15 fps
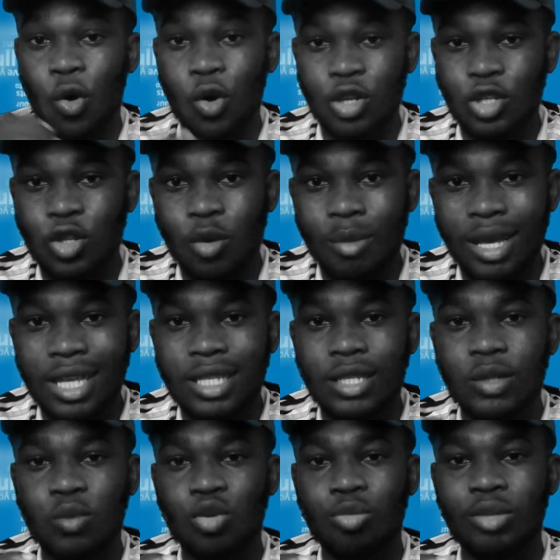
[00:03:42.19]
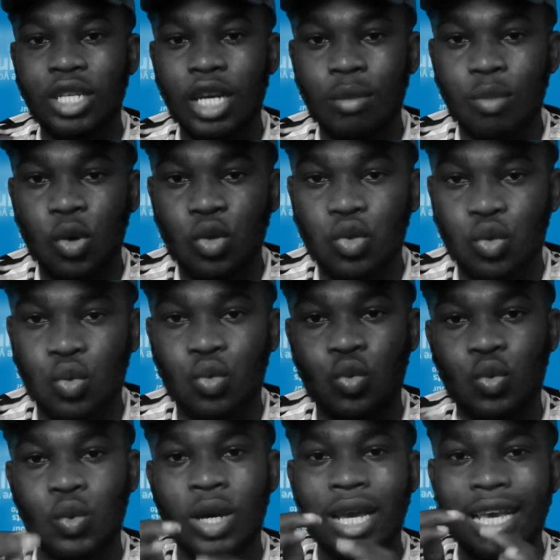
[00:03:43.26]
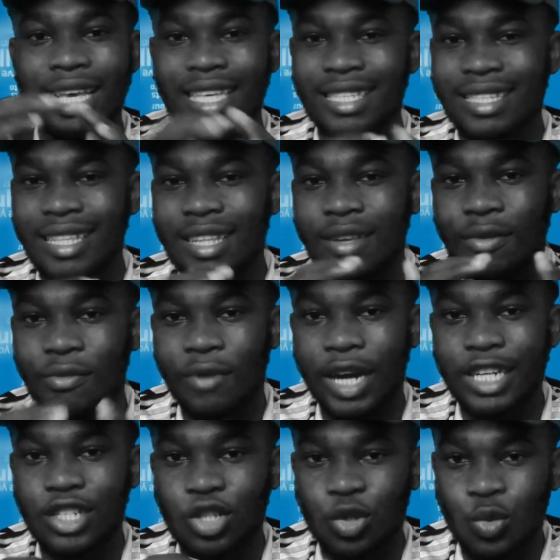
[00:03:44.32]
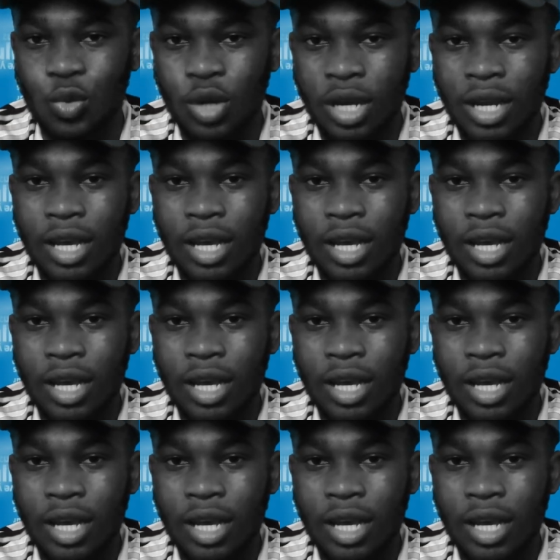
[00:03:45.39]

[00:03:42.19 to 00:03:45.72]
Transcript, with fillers: customers will be able to easily find you